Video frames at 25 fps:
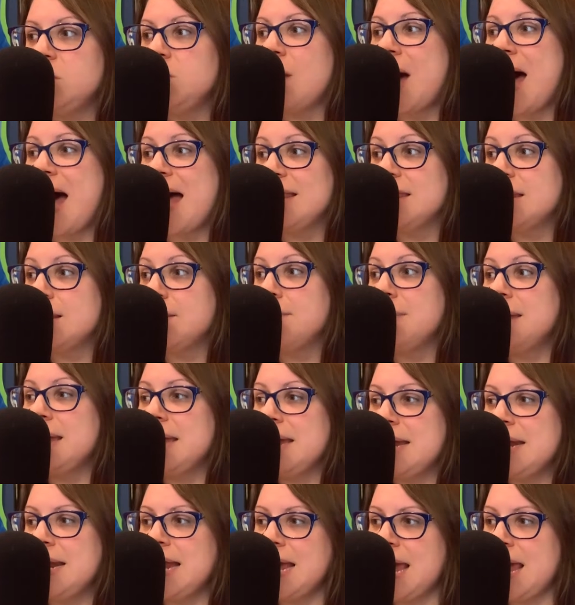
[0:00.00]
you had them
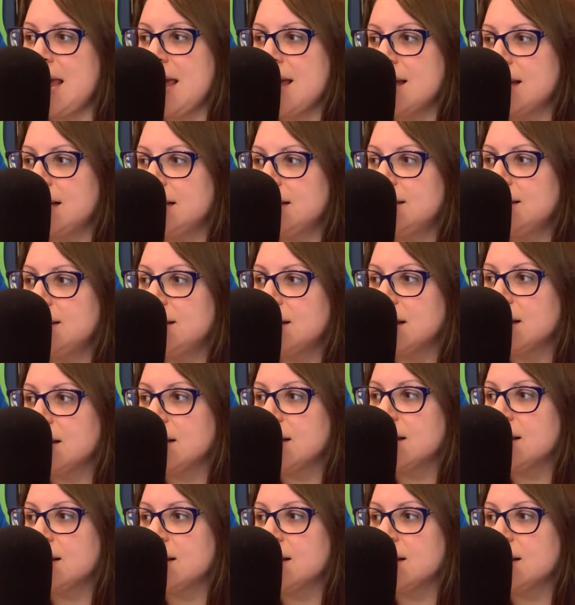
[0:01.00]
in hand,